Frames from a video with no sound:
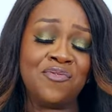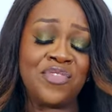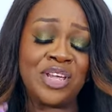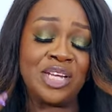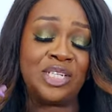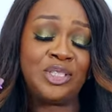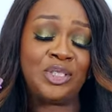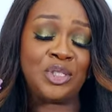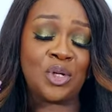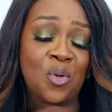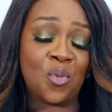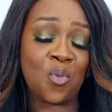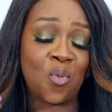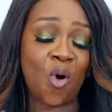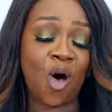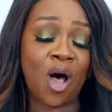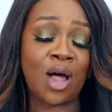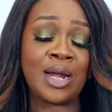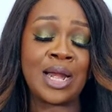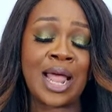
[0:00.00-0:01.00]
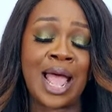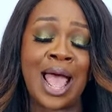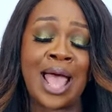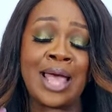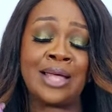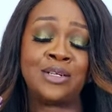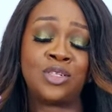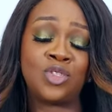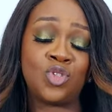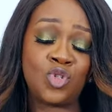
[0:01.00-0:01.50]
video one
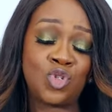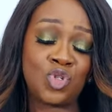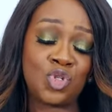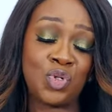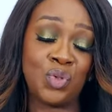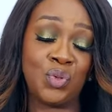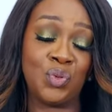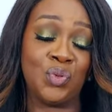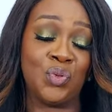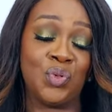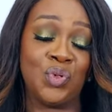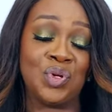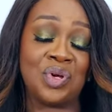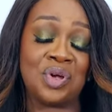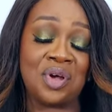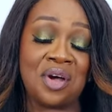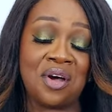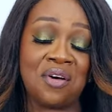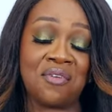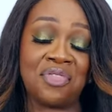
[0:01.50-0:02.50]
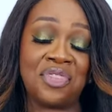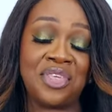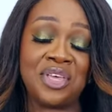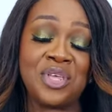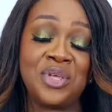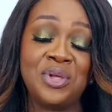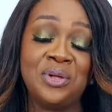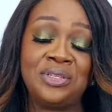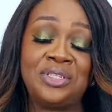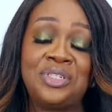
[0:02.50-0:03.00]
and two of the
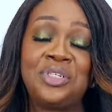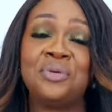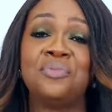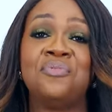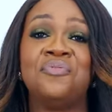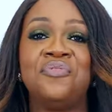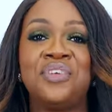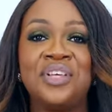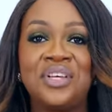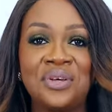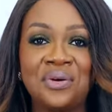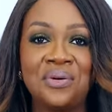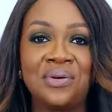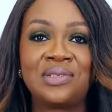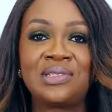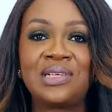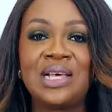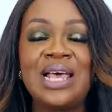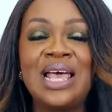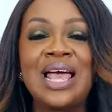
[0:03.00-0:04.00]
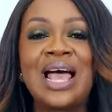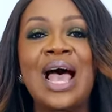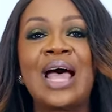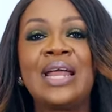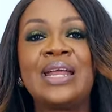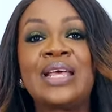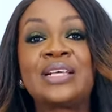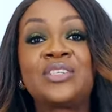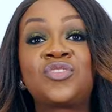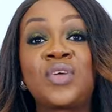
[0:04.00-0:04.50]
YouTube videos
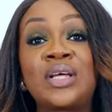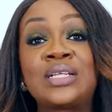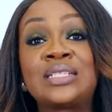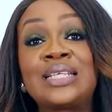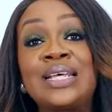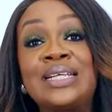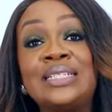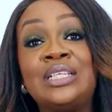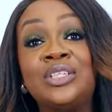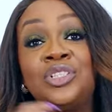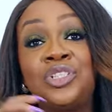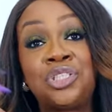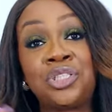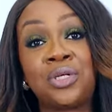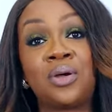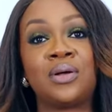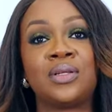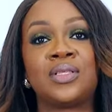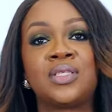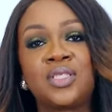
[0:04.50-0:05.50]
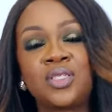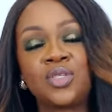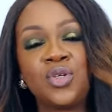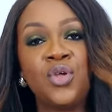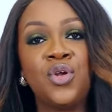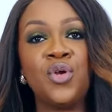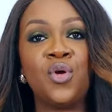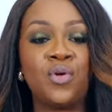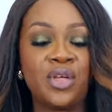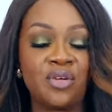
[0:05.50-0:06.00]
and extracted the shots,
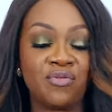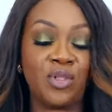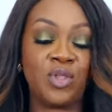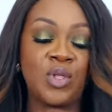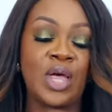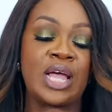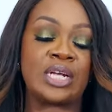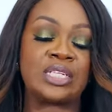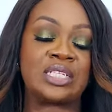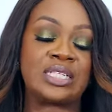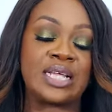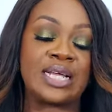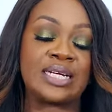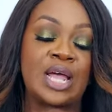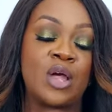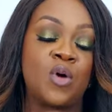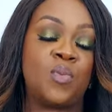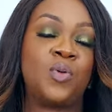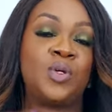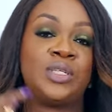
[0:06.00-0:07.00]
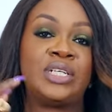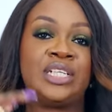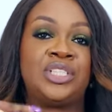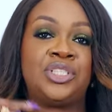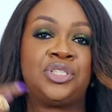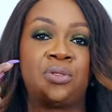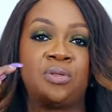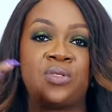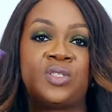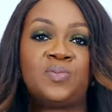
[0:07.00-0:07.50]
you know, even though I had said I uploaded
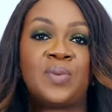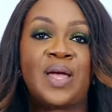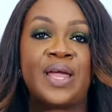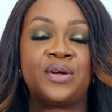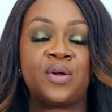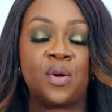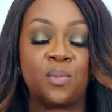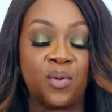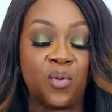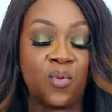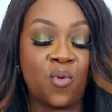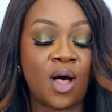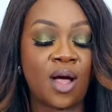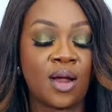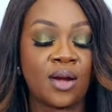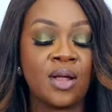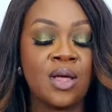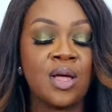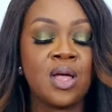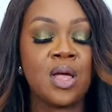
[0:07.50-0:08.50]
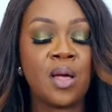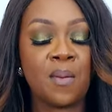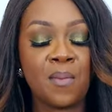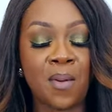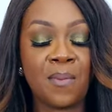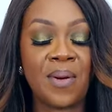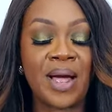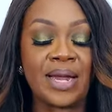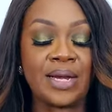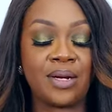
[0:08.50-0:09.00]
shots by number one,
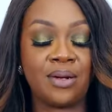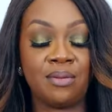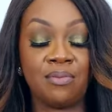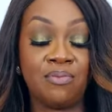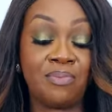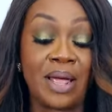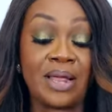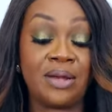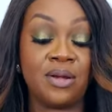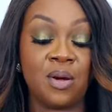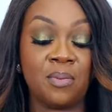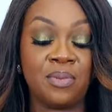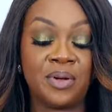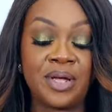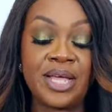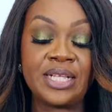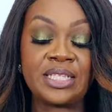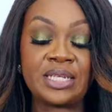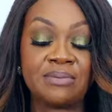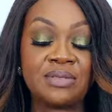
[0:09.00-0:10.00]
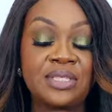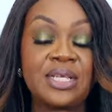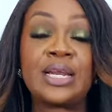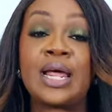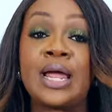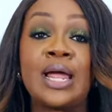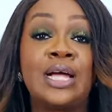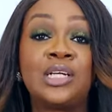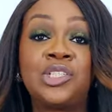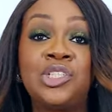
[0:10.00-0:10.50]
but by, by number eight, I'm saying
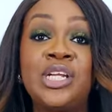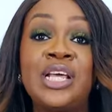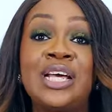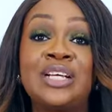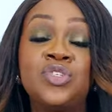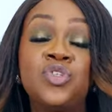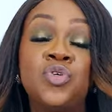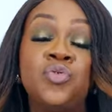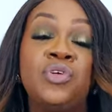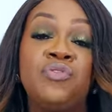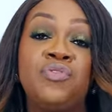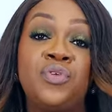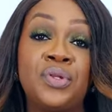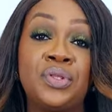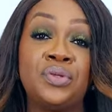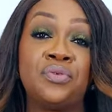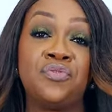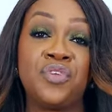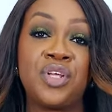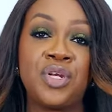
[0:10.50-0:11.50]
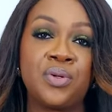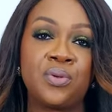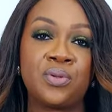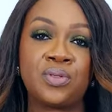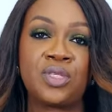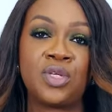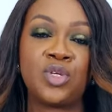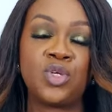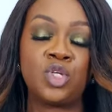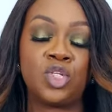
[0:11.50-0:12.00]
I actually had to review the
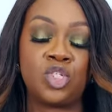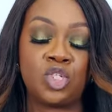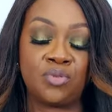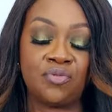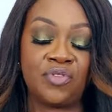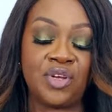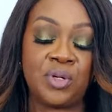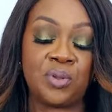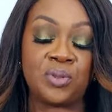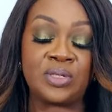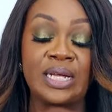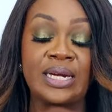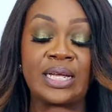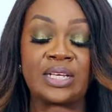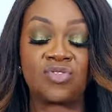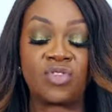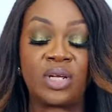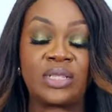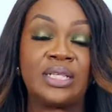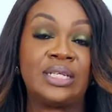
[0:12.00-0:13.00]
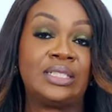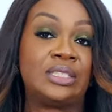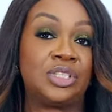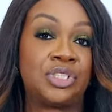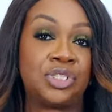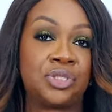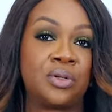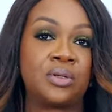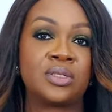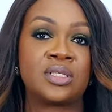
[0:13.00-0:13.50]
videos, the YouTube videos and extracted the
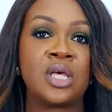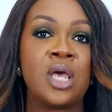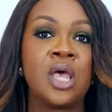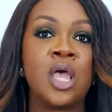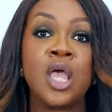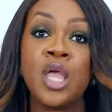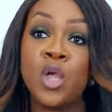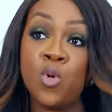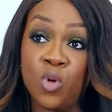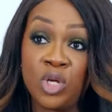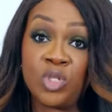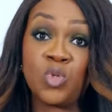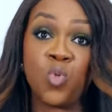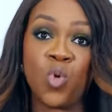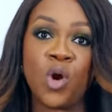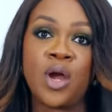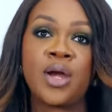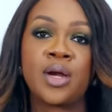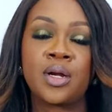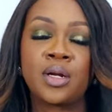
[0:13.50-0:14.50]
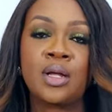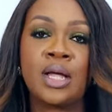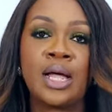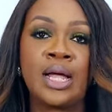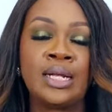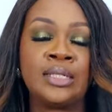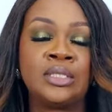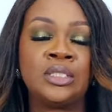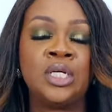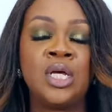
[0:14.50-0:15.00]
shots. It was work
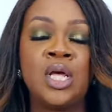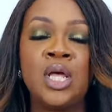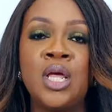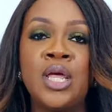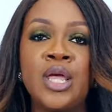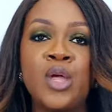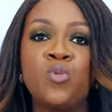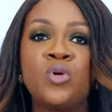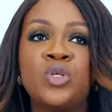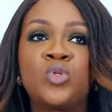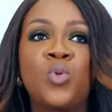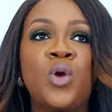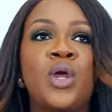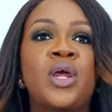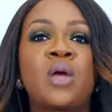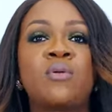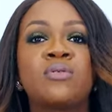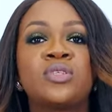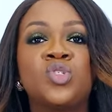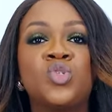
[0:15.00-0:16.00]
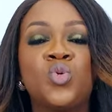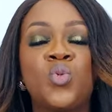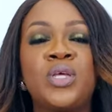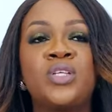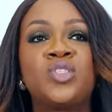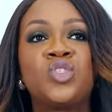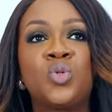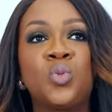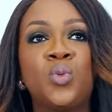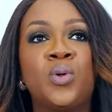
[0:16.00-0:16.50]
and it was work I was
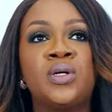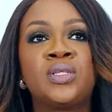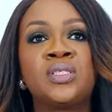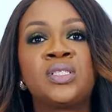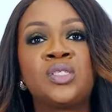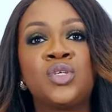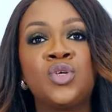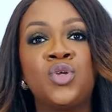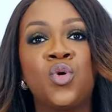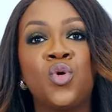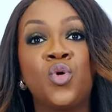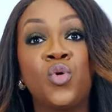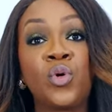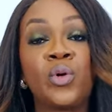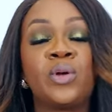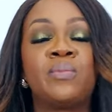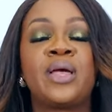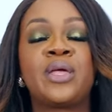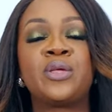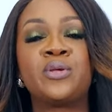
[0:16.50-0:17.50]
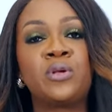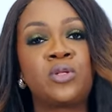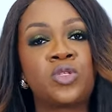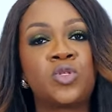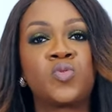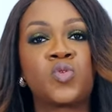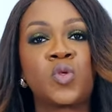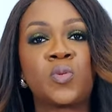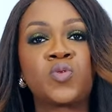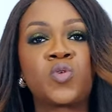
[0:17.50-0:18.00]
doing towards, you know, growing my
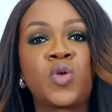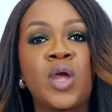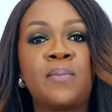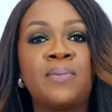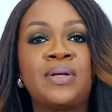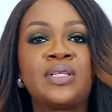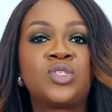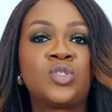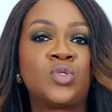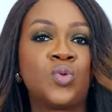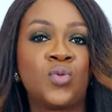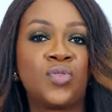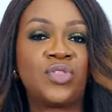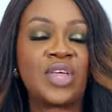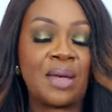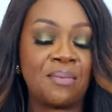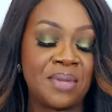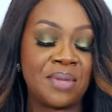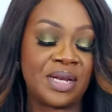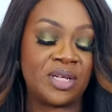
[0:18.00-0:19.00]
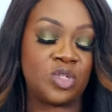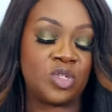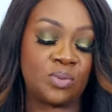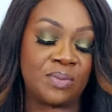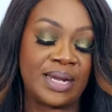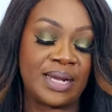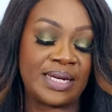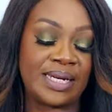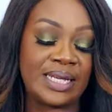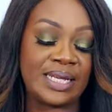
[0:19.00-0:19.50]
YouTube subscribers. So that made it to
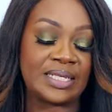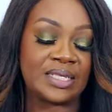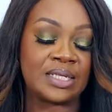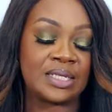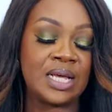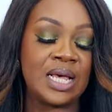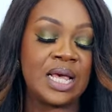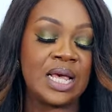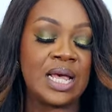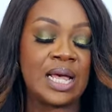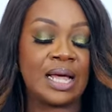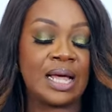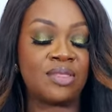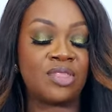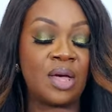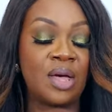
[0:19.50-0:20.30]
my list. And